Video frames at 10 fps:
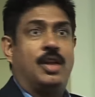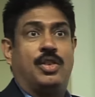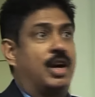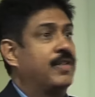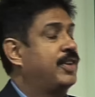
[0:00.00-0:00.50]

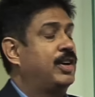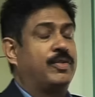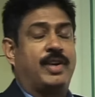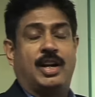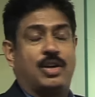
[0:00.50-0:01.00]
Not afraid to
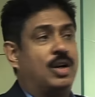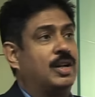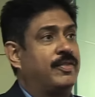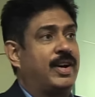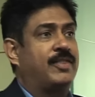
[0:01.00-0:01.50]
fail at all.
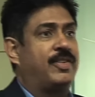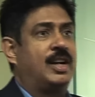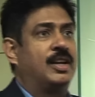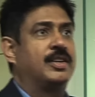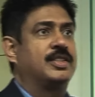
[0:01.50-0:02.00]
In fact,
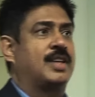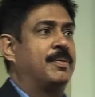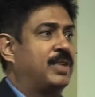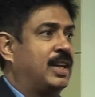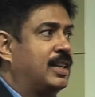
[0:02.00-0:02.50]
failure is
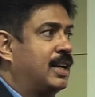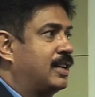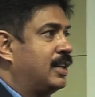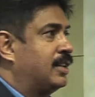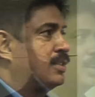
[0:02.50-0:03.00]
something that
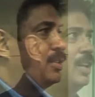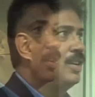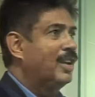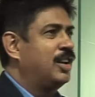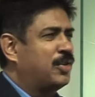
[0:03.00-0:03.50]
is
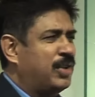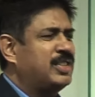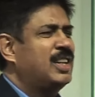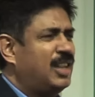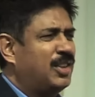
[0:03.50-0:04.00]

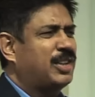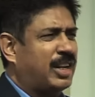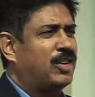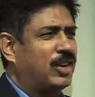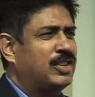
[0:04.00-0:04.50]
increasingly in the
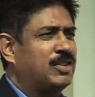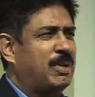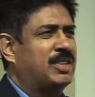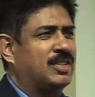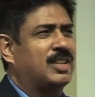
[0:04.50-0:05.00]
technology
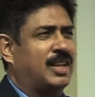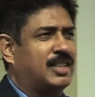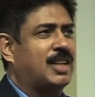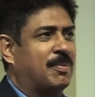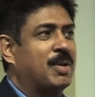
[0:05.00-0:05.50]
space, it's an
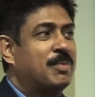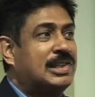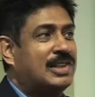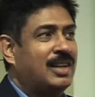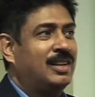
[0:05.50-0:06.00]
acceptable
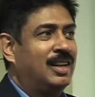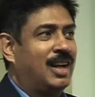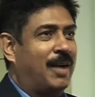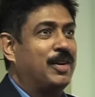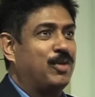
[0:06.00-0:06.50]
thing.
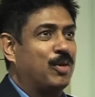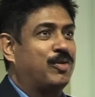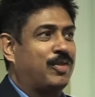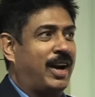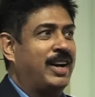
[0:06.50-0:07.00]
I mean, if you've
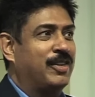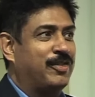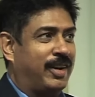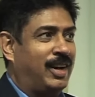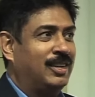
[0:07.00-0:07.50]
tried and
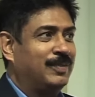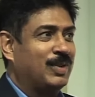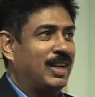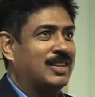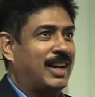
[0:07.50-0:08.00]
failed,
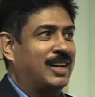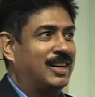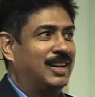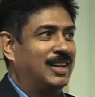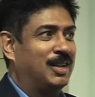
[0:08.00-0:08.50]
it's like
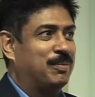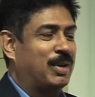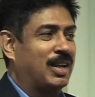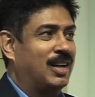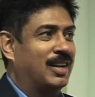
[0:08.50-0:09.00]
a
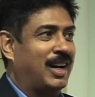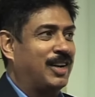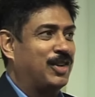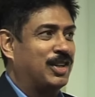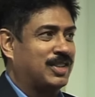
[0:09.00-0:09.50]
particular kind
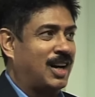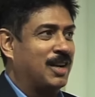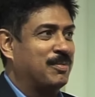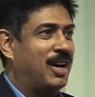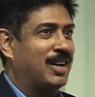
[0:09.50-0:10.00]
of a scar
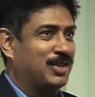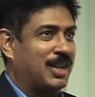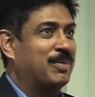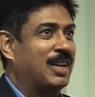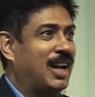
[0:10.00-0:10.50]
mark or
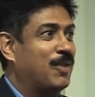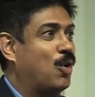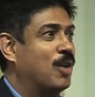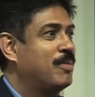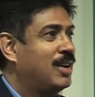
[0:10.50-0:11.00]
something like
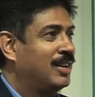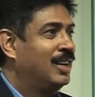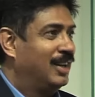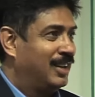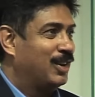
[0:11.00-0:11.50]
war mark,
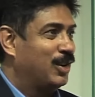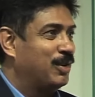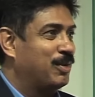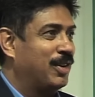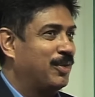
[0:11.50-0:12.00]

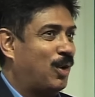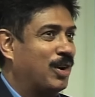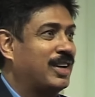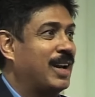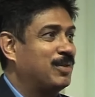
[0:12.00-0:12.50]
in the war
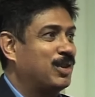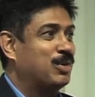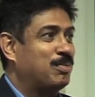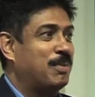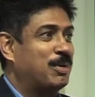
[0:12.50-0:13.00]
times
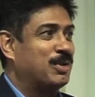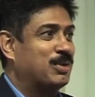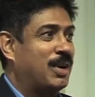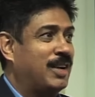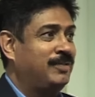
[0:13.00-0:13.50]
people used
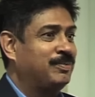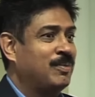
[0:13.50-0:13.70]
to have.